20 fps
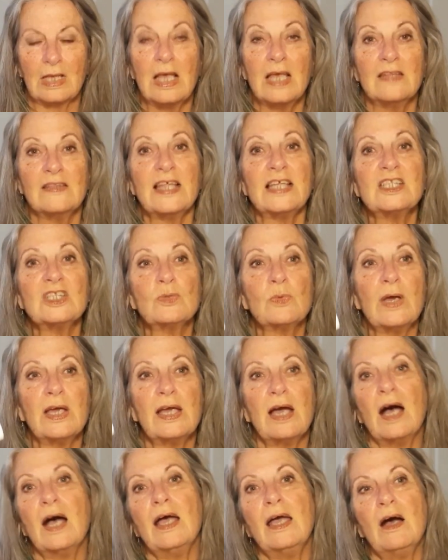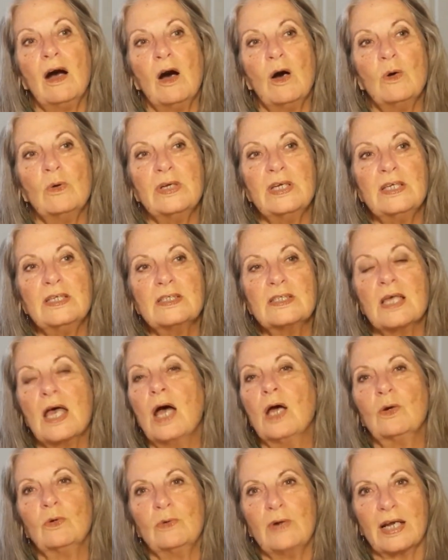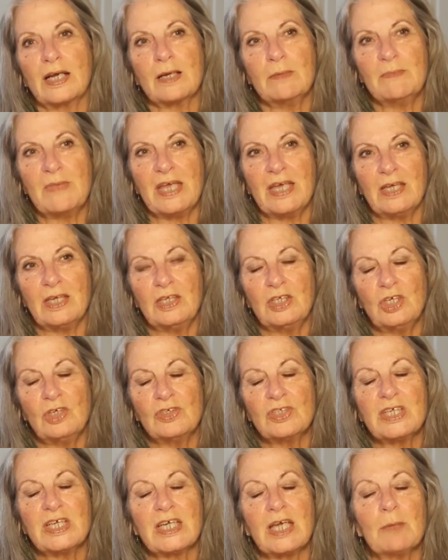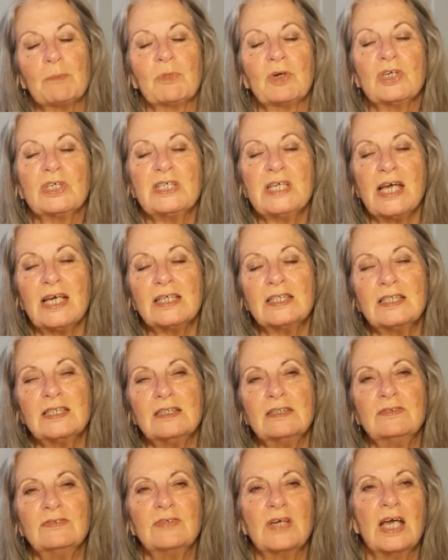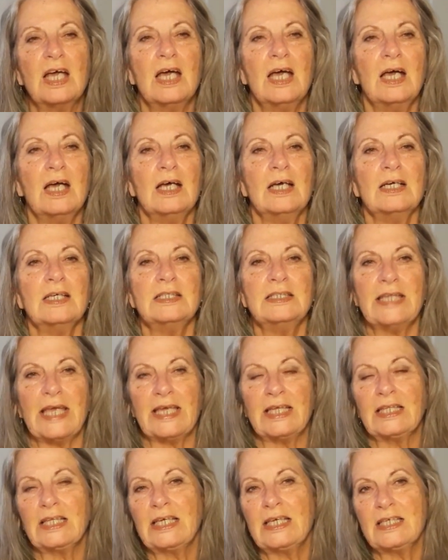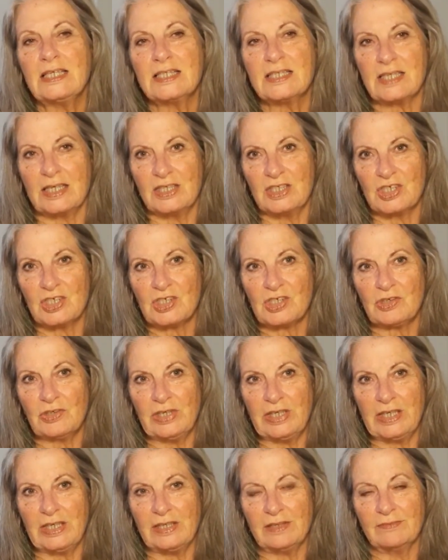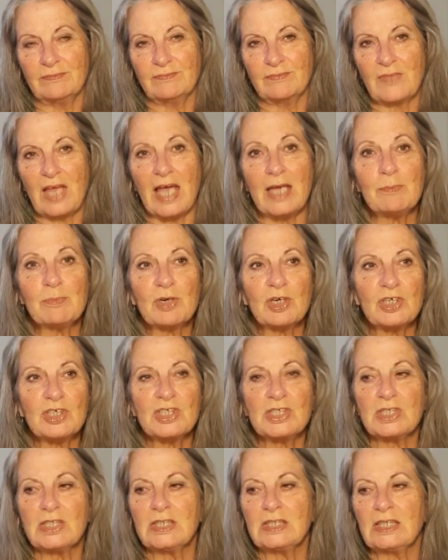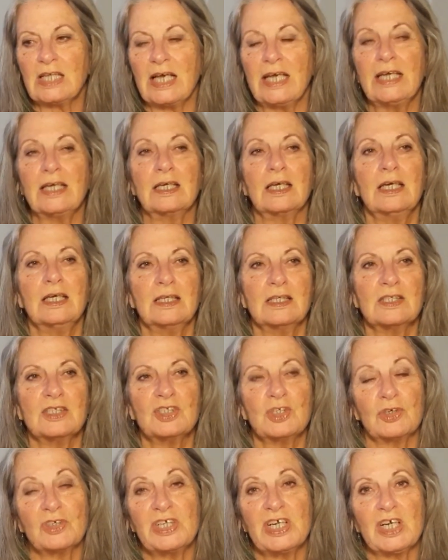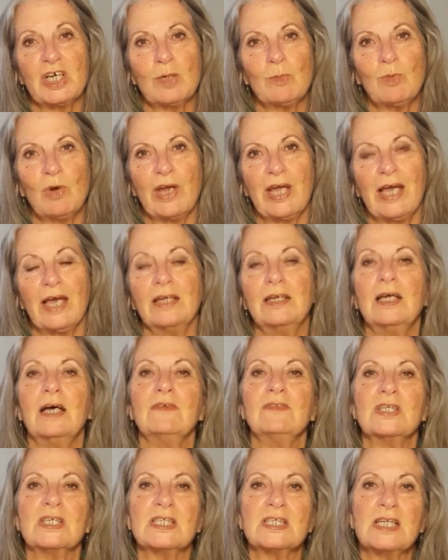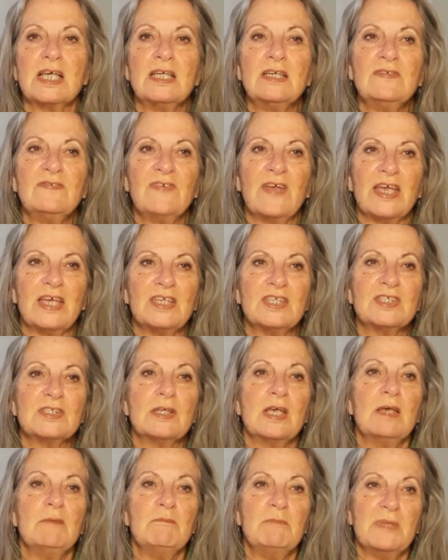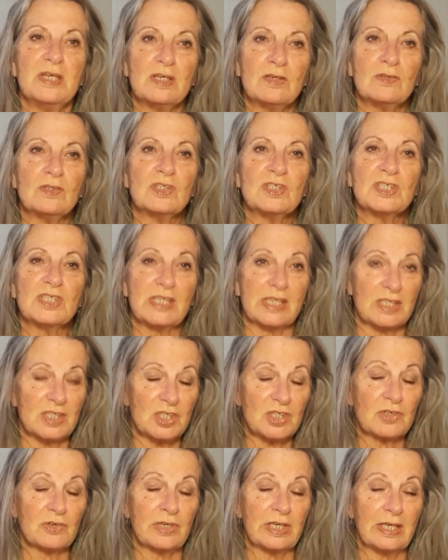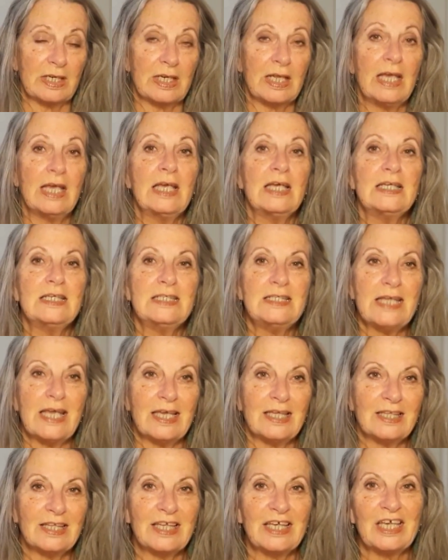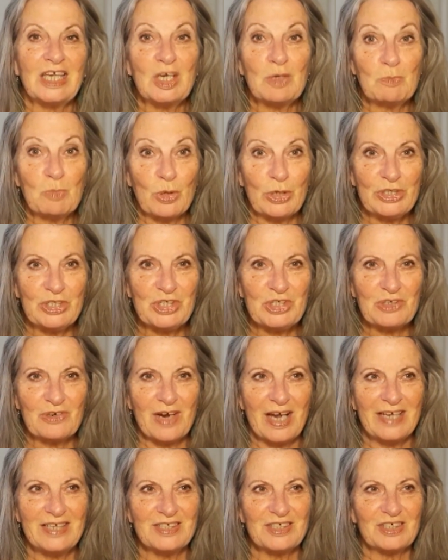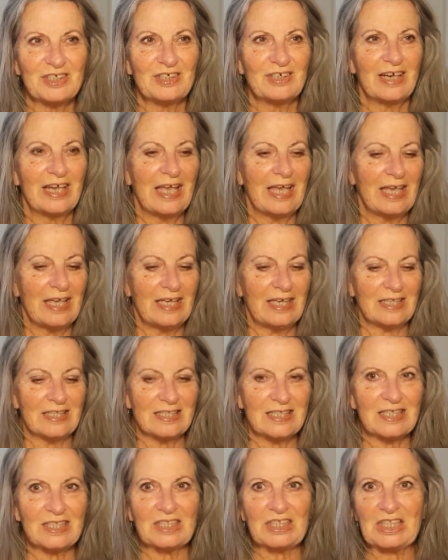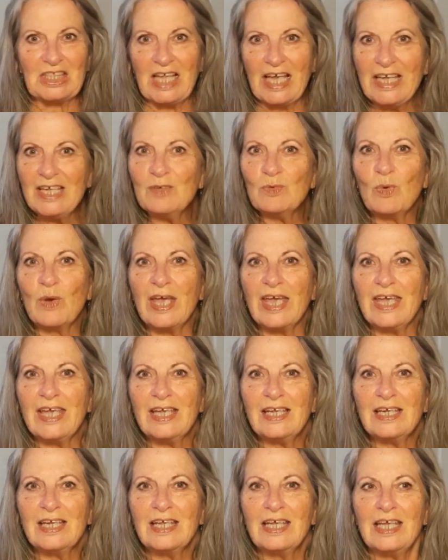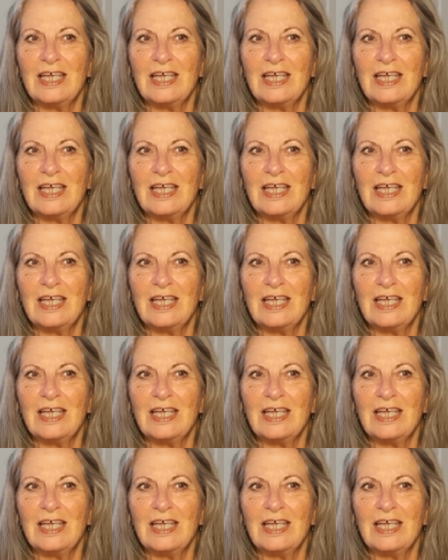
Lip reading: That's why I always recommend using a protective daily sunscreen. I personally like the doTERRA brand of the Sun Face Mineral Sunscreen Daily Moisturizer. It's lightweight,